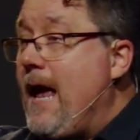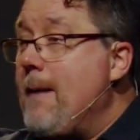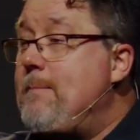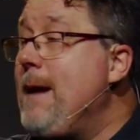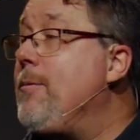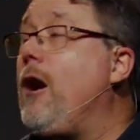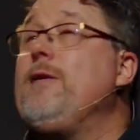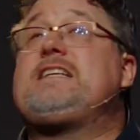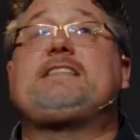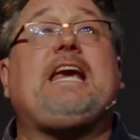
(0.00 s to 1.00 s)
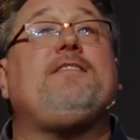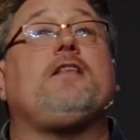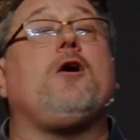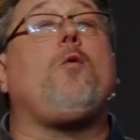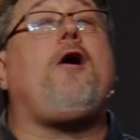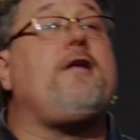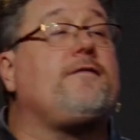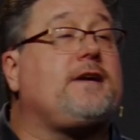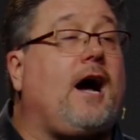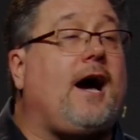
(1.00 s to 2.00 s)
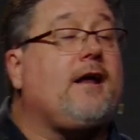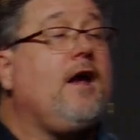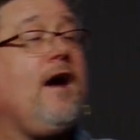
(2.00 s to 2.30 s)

and people are receiving the word of God